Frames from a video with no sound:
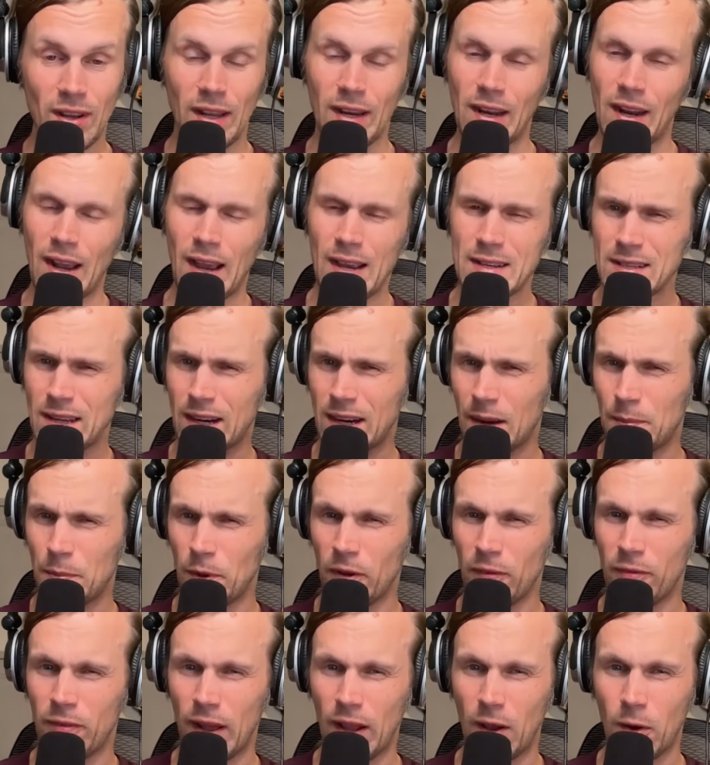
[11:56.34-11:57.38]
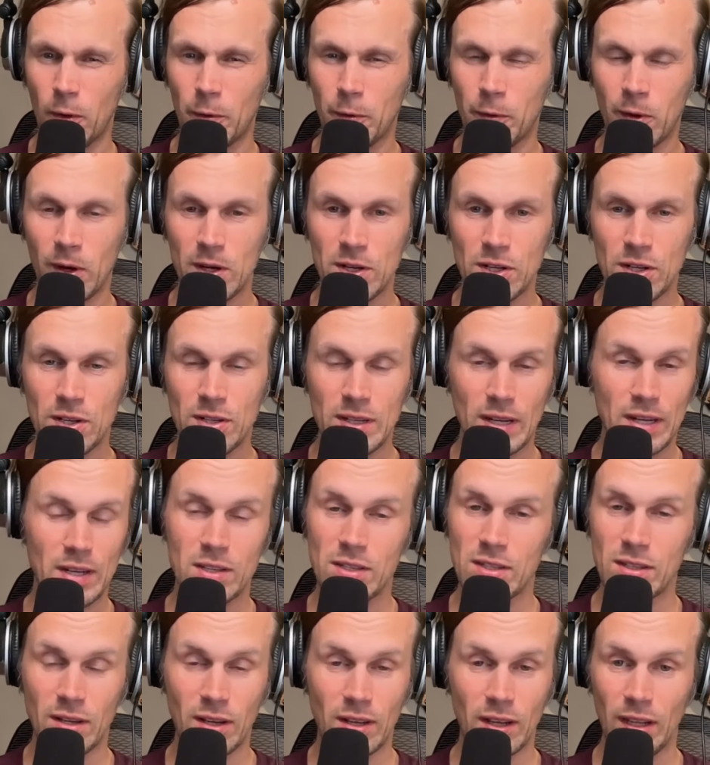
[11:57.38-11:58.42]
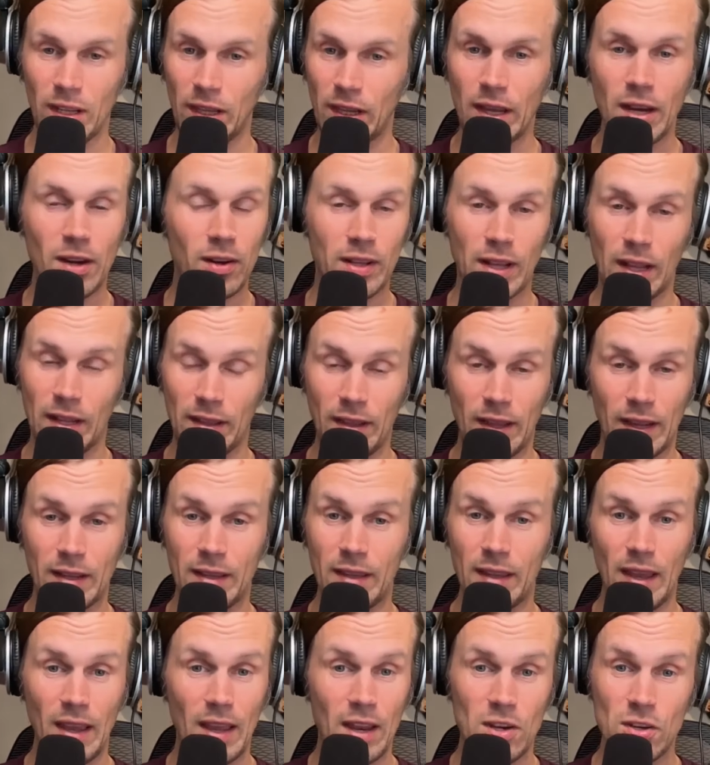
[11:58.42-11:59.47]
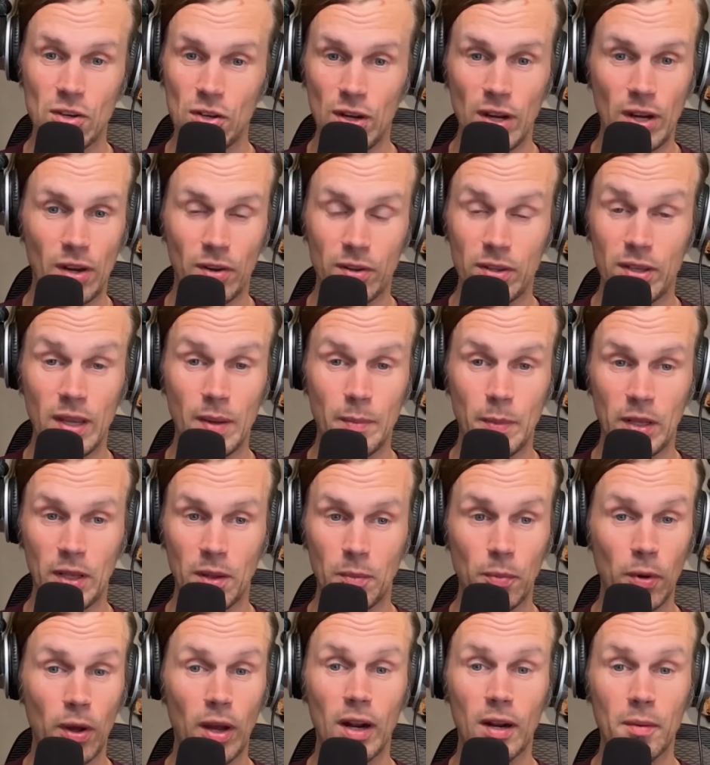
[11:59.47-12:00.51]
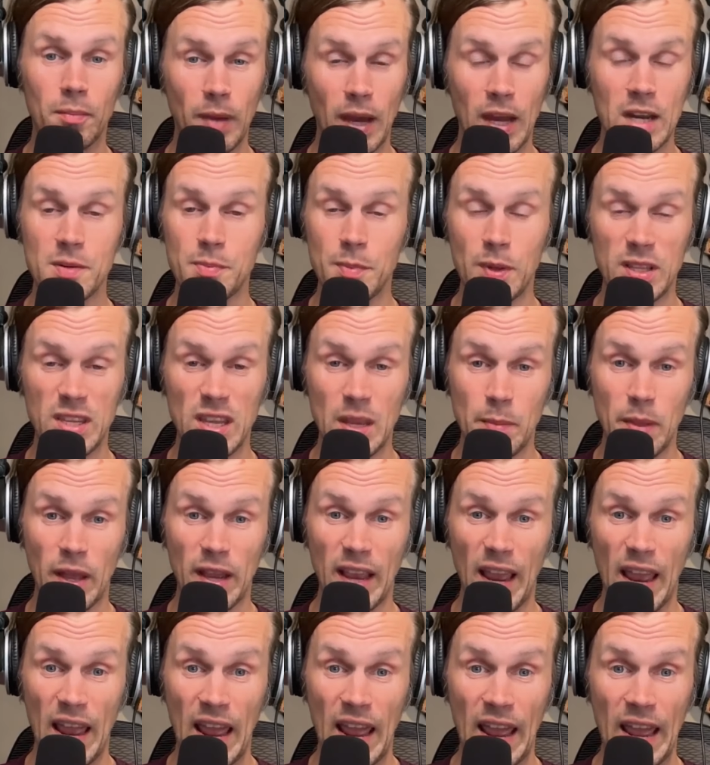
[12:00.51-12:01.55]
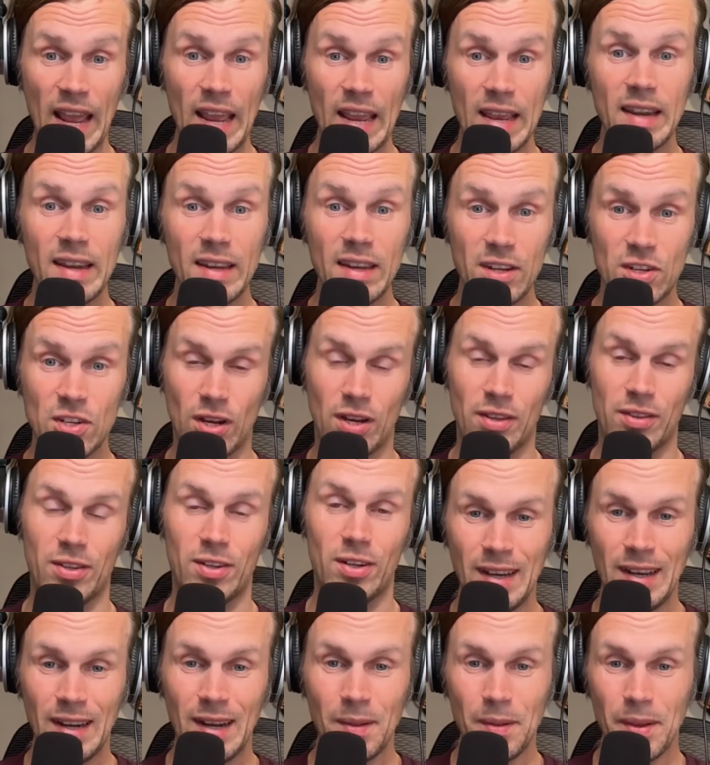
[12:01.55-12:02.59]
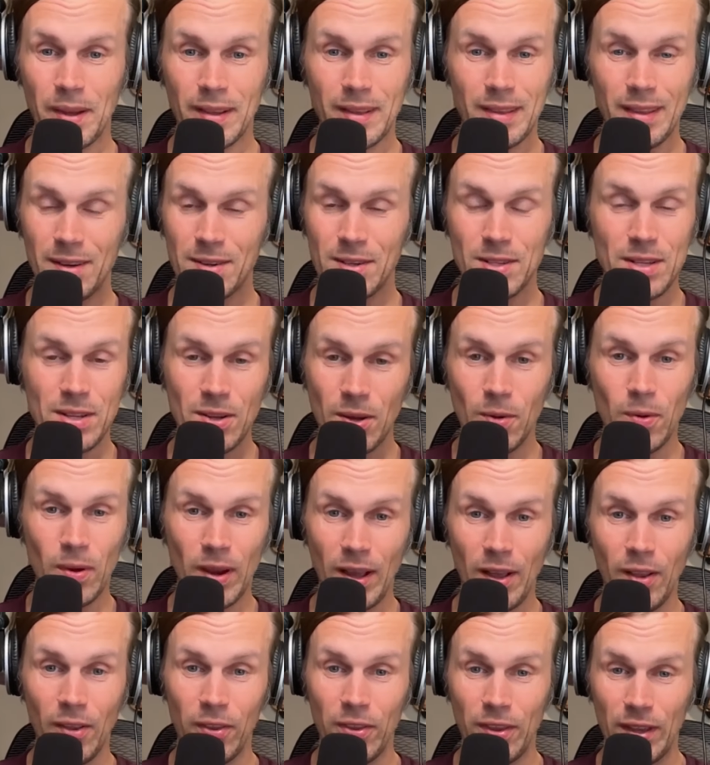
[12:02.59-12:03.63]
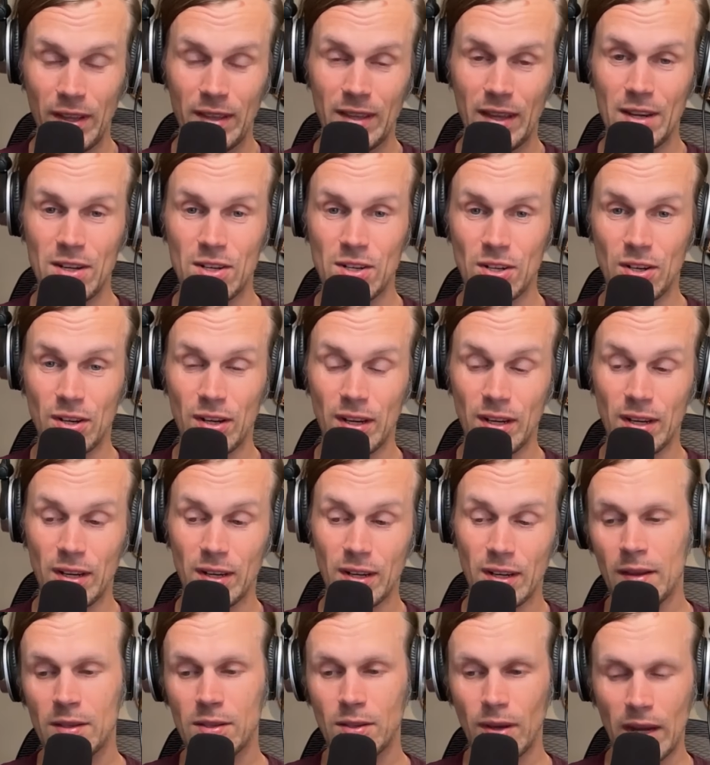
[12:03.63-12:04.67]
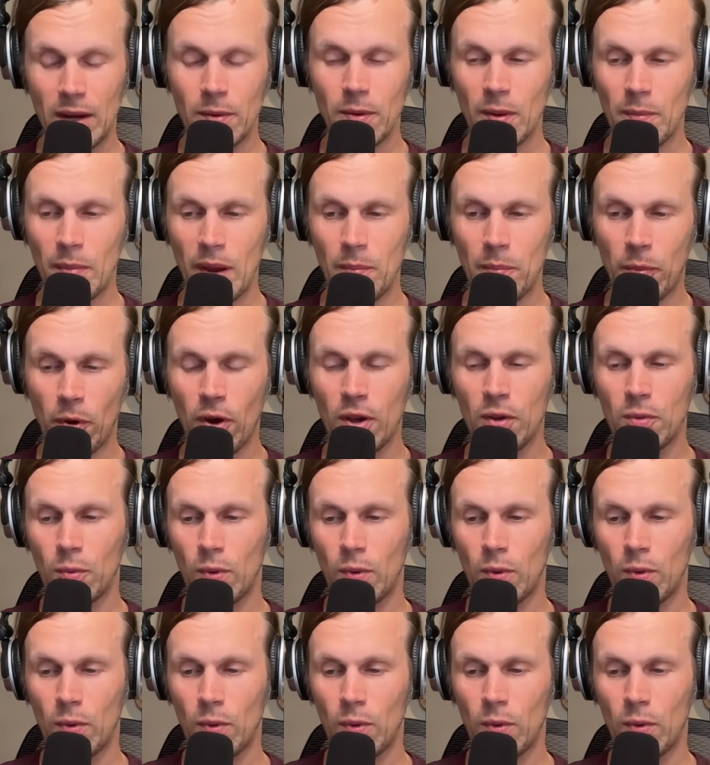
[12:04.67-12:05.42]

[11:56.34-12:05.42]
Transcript: And I ask a couple of follow-up questions. It's clear that like the engineering team and the product management team like hate each other. And I'm like, there's no healthy tension here. So anyway, my point